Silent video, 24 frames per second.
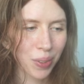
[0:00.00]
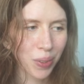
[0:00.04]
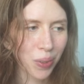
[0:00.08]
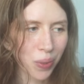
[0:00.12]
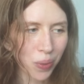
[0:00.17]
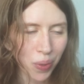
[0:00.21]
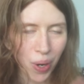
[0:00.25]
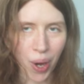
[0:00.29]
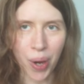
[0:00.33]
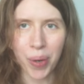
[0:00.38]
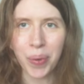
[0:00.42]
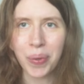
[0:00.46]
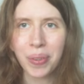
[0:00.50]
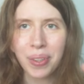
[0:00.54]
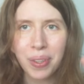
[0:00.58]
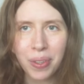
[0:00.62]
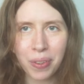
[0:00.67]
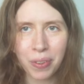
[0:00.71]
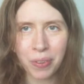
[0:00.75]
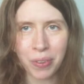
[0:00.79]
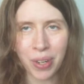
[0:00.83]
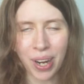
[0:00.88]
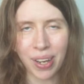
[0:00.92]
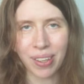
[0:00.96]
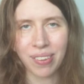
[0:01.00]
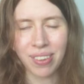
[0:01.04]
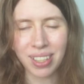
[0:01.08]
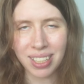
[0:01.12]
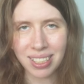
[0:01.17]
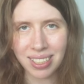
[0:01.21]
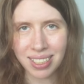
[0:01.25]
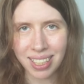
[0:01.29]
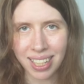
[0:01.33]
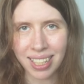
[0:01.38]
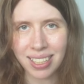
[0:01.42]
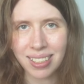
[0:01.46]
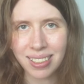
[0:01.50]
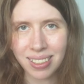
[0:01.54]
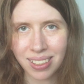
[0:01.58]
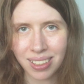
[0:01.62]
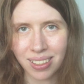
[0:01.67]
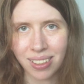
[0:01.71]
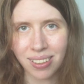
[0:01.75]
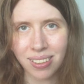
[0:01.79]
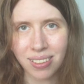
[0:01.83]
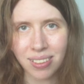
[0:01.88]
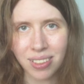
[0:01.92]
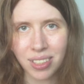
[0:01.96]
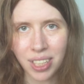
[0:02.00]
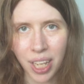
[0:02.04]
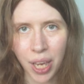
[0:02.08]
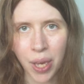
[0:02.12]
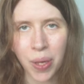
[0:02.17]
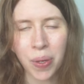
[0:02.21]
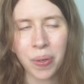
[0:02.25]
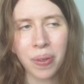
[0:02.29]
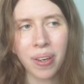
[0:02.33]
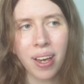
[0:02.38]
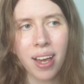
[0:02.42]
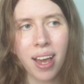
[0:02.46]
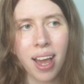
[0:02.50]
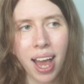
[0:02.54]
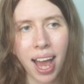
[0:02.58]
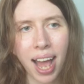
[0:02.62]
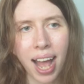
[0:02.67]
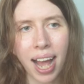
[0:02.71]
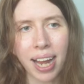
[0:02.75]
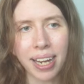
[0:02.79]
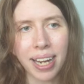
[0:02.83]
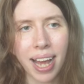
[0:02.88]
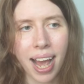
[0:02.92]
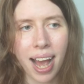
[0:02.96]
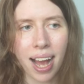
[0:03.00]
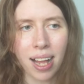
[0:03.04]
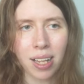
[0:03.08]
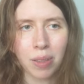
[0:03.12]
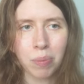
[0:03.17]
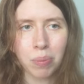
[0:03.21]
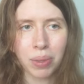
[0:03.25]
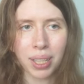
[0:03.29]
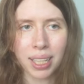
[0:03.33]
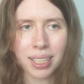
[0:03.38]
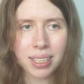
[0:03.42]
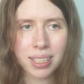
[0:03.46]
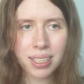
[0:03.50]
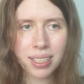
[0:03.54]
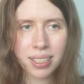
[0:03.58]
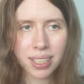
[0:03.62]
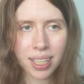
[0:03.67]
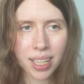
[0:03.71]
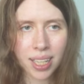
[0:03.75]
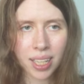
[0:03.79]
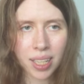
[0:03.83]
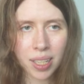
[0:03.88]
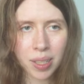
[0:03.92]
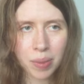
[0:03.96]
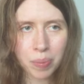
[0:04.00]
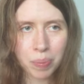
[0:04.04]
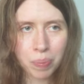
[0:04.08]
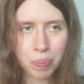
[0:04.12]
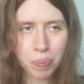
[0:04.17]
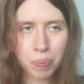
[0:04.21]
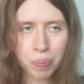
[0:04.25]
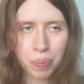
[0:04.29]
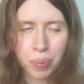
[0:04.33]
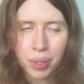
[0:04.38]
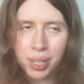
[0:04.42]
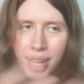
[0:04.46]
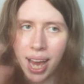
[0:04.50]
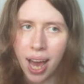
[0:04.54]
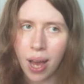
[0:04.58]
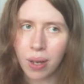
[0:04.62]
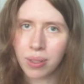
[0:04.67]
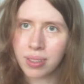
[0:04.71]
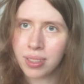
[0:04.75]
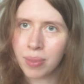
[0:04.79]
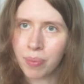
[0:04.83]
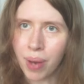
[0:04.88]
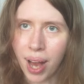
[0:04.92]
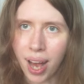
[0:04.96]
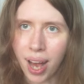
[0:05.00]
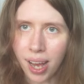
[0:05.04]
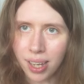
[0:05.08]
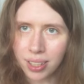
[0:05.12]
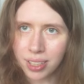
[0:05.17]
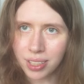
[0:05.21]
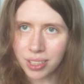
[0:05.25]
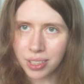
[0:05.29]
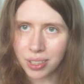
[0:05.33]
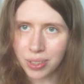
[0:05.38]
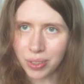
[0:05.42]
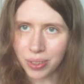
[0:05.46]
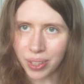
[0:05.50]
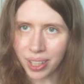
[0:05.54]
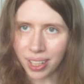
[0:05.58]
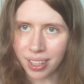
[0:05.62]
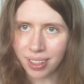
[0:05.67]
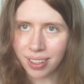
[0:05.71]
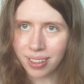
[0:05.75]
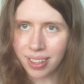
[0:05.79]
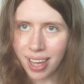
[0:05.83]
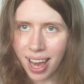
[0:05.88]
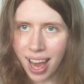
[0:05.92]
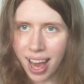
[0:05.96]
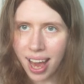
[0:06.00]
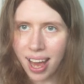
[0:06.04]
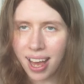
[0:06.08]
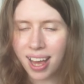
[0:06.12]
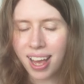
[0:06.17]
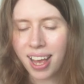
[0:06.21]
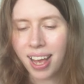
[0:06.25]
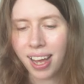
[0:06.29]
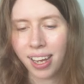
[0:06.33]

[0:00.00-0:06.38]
grow throughout this season too and help Lindsay bring out some artistry, yeah?